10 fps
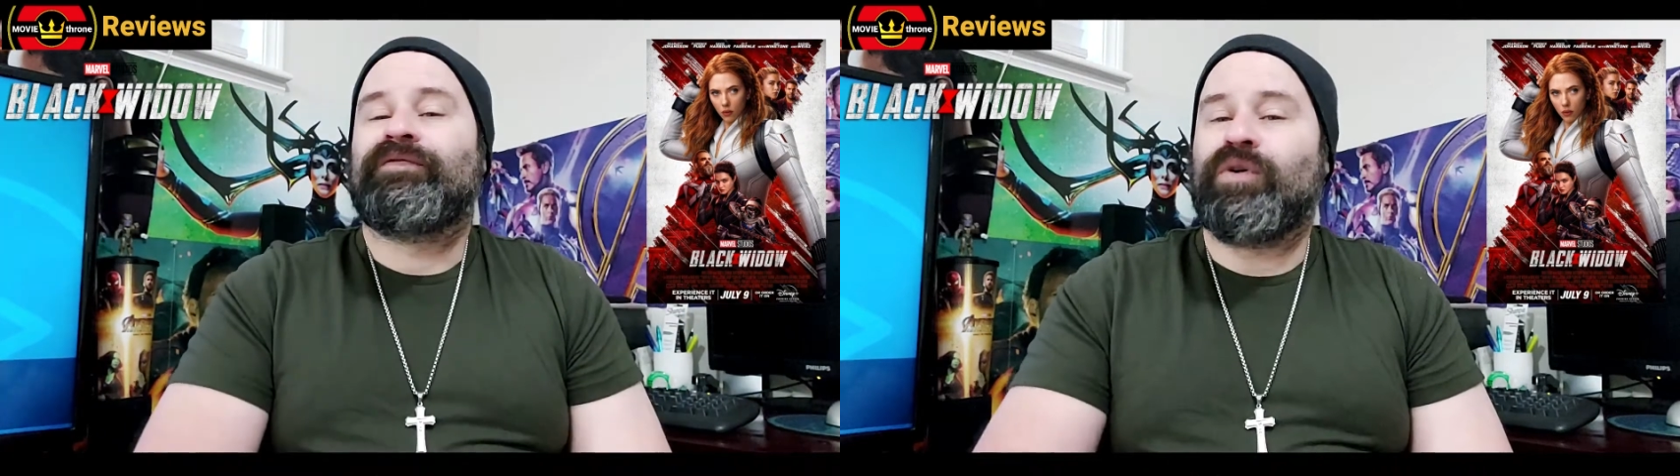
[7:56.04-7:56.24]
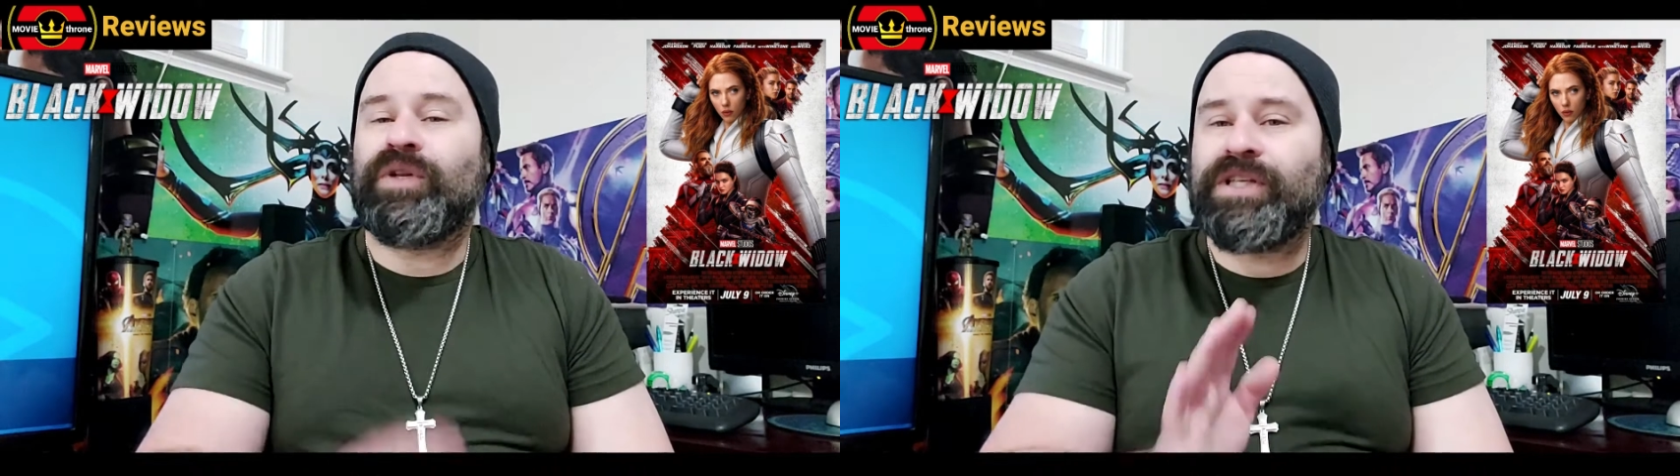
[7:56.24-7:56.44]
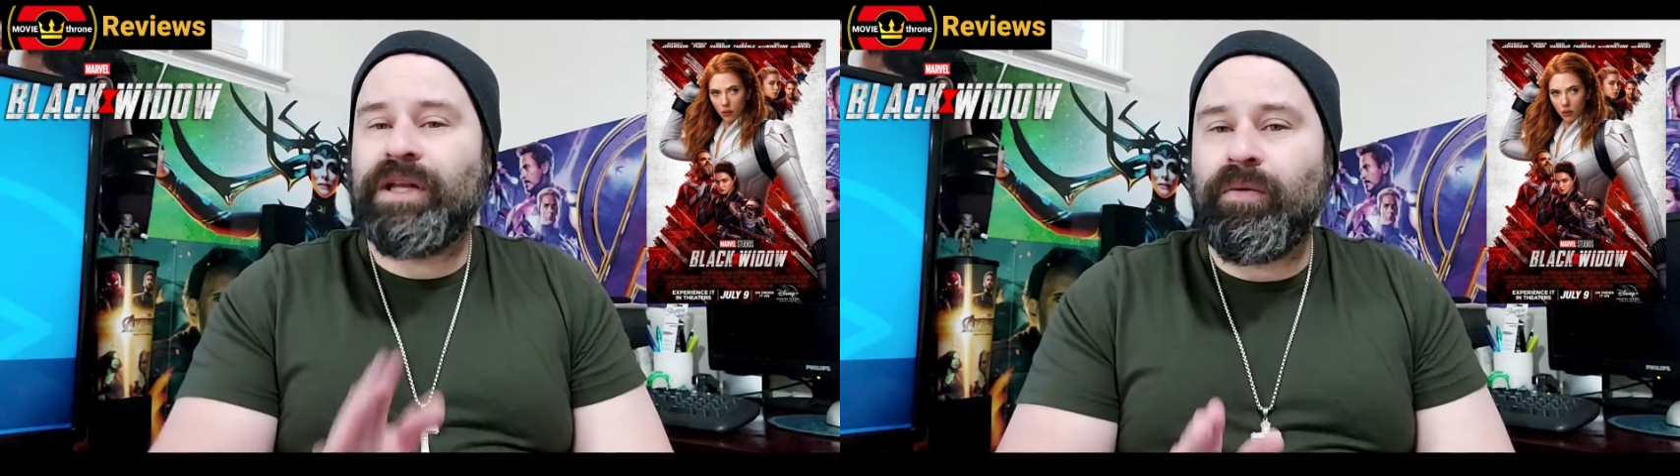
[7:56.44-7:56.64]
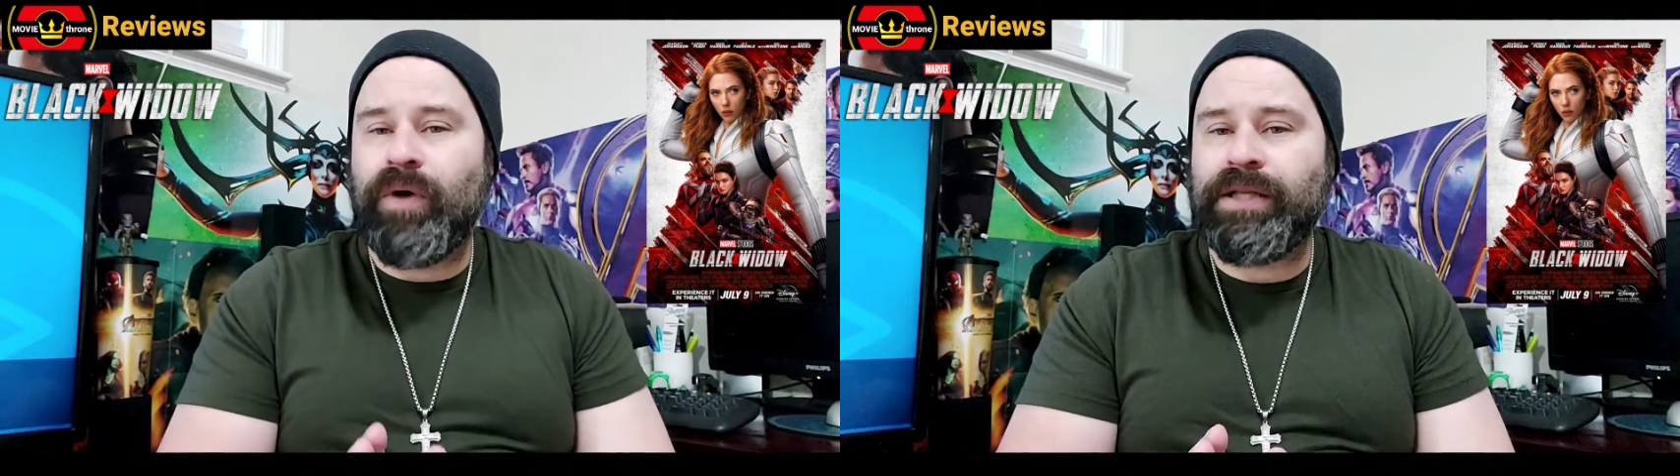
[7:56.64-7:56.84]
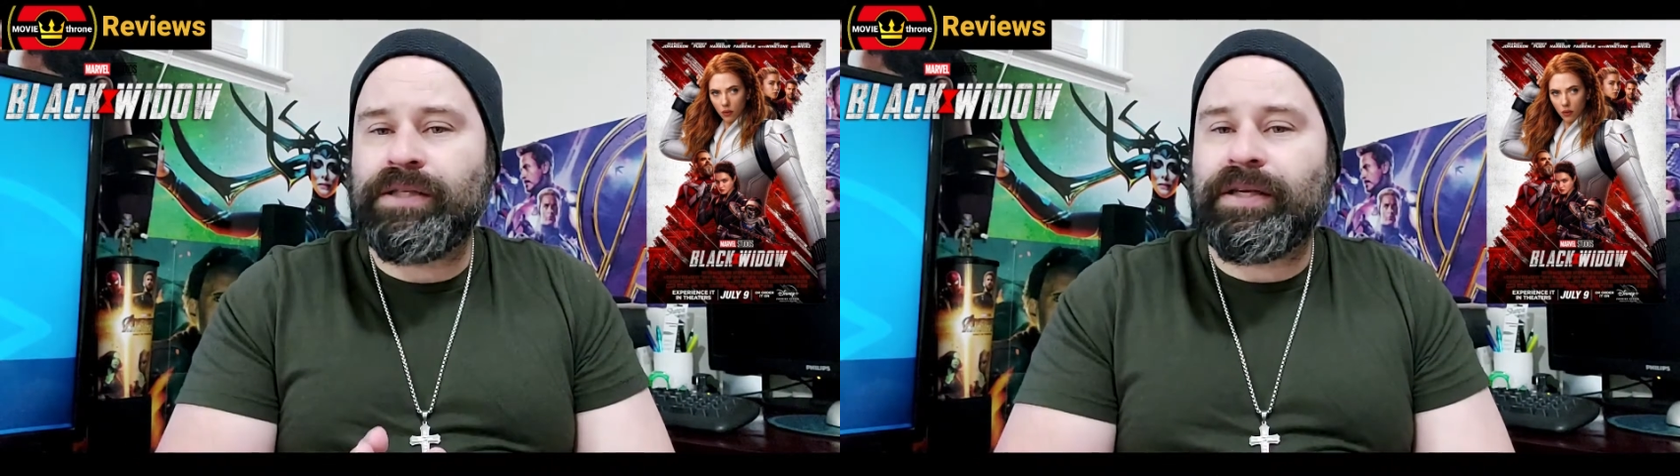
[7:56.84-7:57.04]
I've only seen it
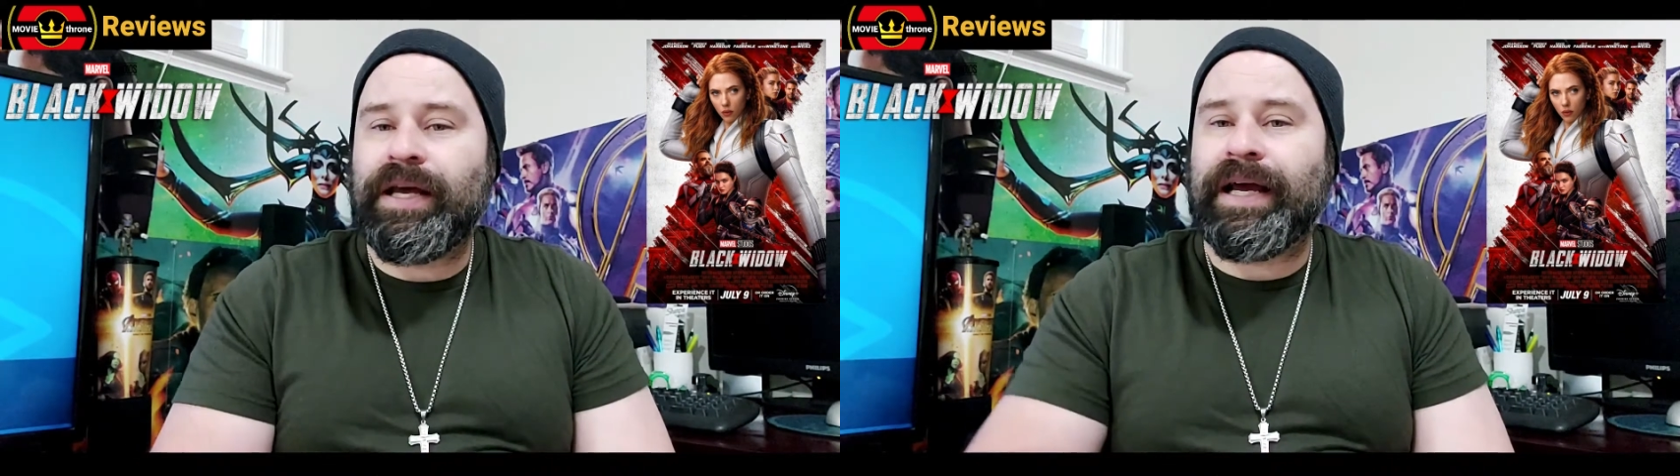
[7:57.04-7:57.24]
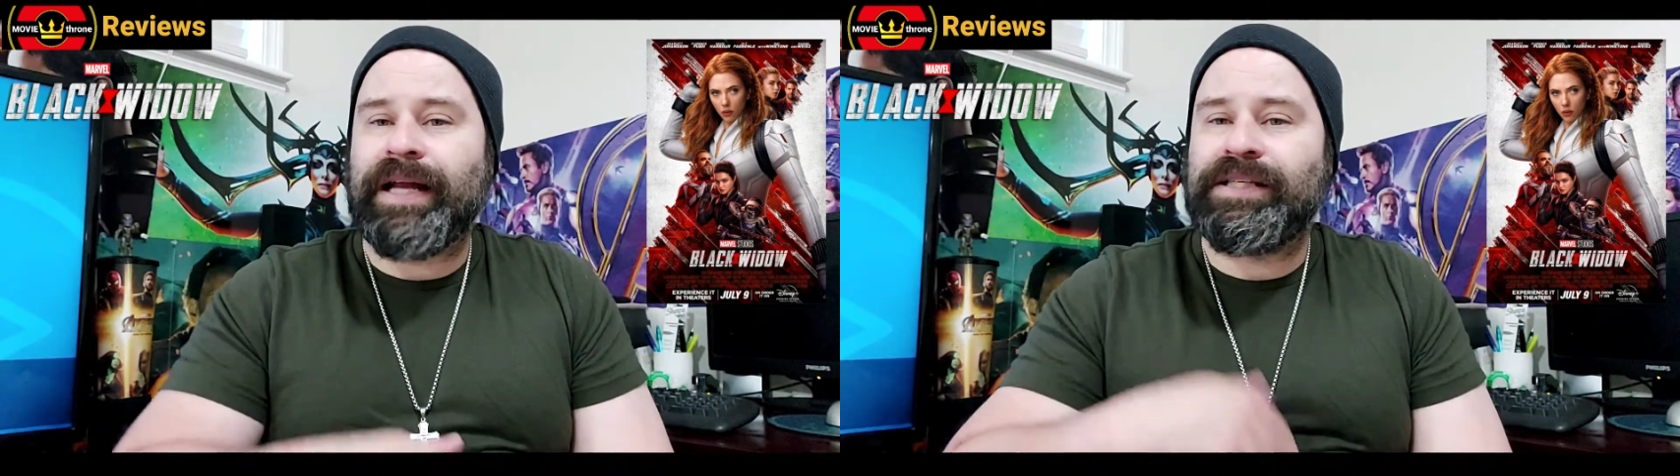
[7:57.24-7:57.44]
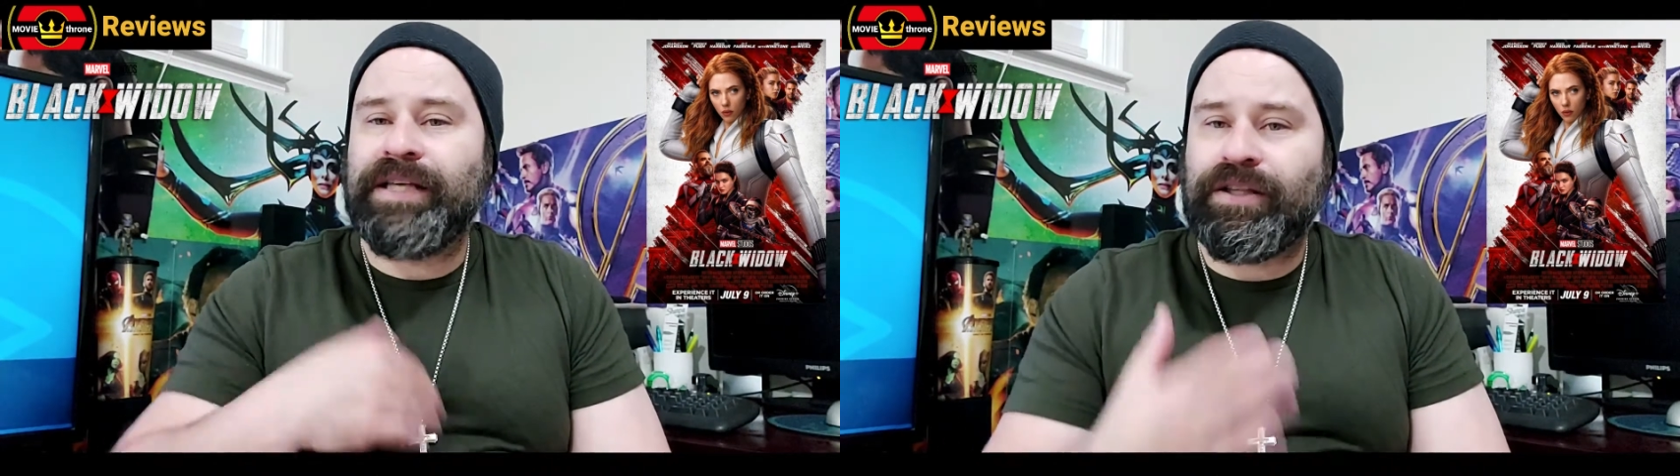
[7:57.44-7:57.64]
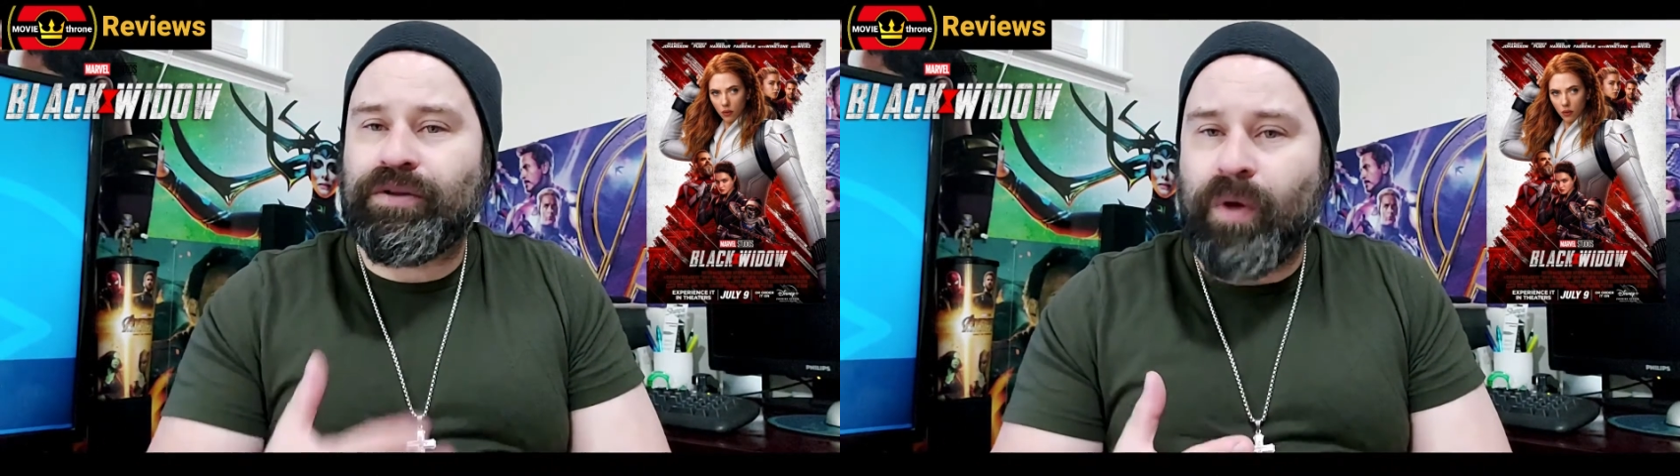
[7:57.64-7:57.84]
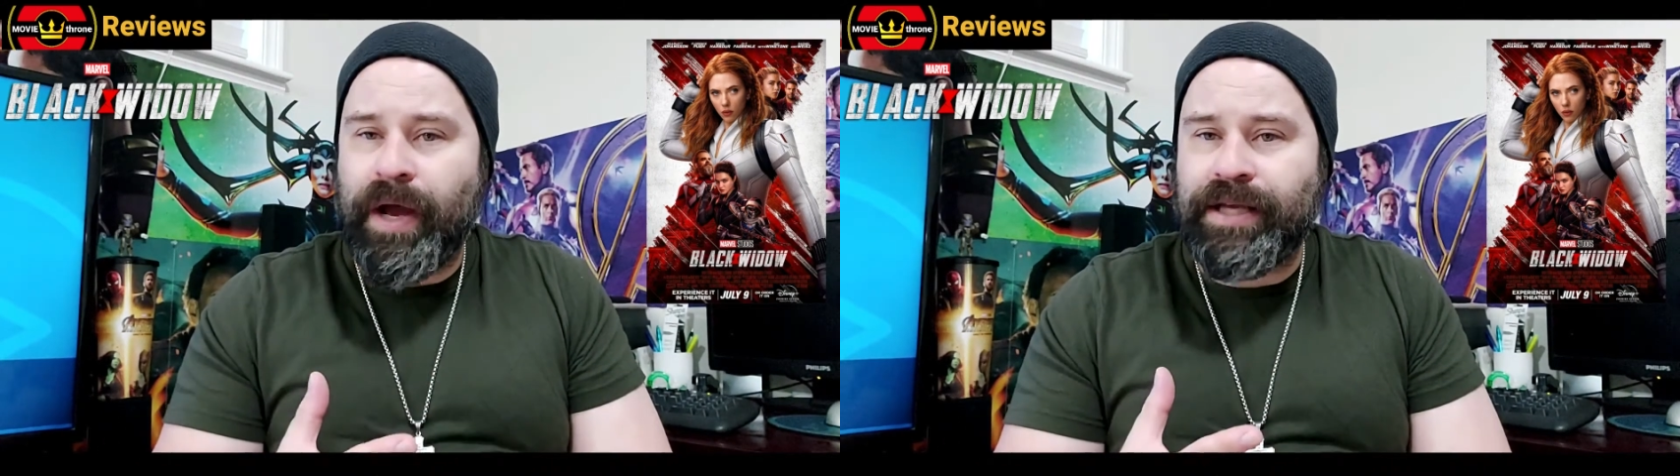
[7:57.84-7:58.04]
once. I got to see it
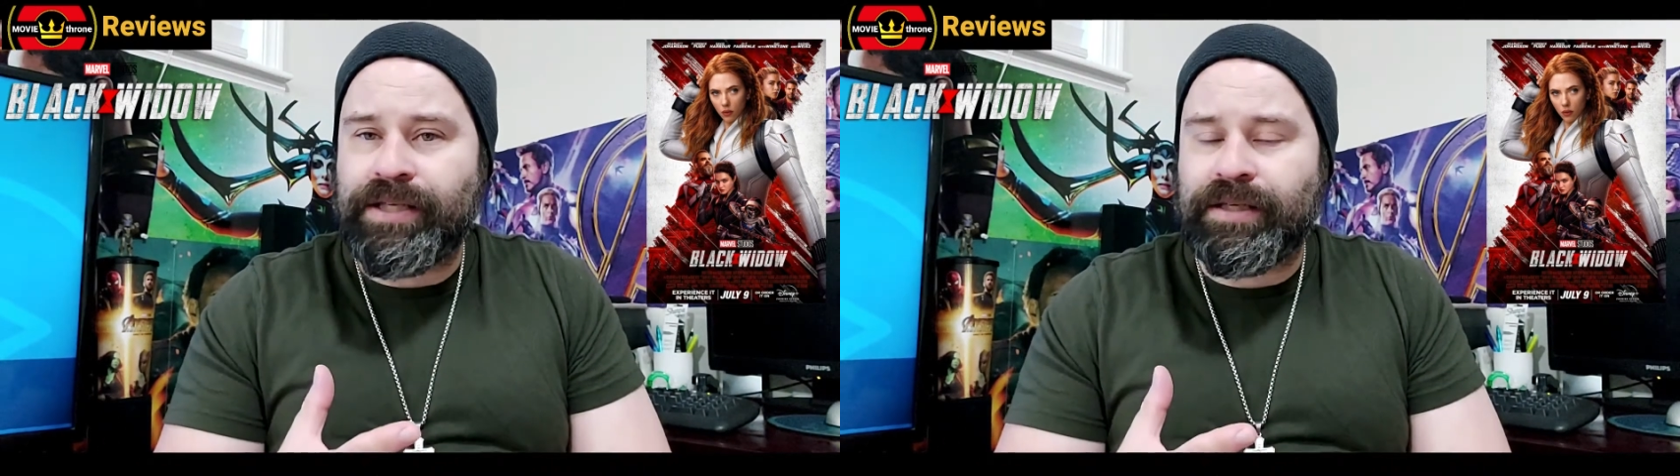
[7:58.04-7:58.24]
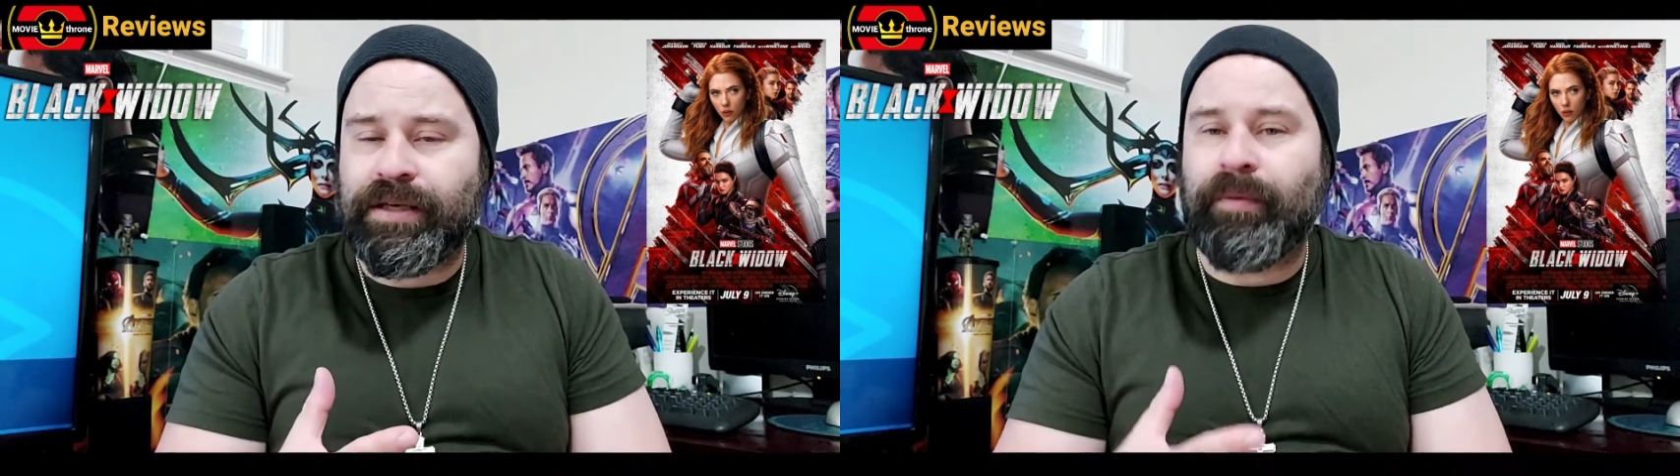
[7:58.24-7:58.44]
twice.